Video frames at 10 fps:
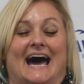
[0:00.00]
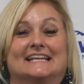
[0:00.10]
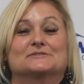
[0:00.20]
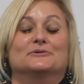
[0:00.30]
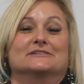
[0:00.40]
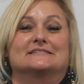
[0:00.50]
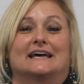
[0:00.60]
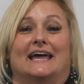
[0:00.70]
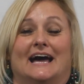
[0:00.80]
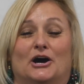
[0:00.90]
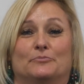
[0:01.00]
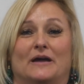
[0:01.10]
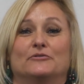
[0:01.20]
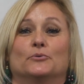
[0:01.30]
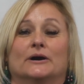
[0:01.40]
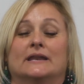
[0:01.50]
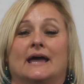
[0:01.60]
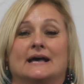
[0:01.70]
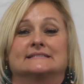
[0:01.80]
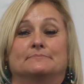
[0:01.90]
I just want to say I hope everyone
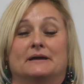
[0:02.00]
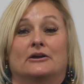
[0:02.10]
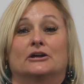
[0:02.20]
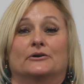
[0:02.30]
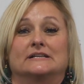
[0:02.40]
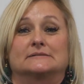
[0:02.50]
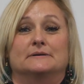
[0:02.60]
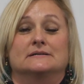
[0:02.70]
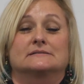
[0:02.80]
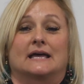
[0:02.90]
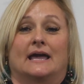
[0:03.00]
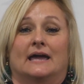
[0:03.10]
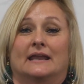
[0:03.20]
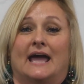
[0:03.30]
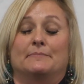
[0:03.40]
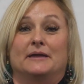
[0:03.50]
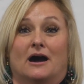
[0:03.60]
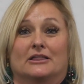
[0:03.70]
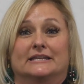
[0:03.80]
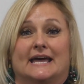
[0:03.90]
has a Merry Christmas and happy
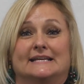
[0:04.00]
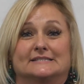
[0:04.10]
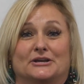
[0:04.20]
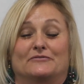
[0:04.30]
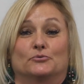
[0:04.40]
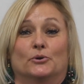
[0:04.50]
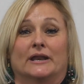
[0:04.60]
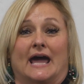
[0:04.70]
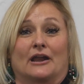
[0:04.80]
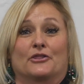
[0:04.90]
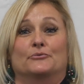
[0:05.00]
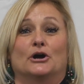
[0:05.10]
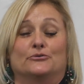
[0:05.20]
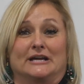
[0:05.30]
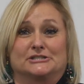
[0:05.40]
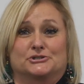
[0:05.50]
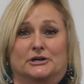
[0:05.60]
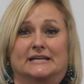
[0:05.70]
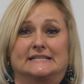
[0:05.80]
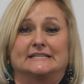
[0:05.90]
holidays to everyone out on the road that is
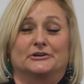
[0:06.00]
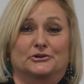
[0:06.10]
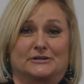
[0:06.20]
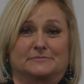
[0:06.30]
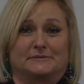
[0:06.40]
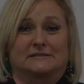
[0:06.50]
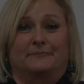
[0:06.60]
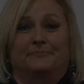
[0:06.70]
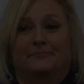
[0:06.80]
trucking during Christmas.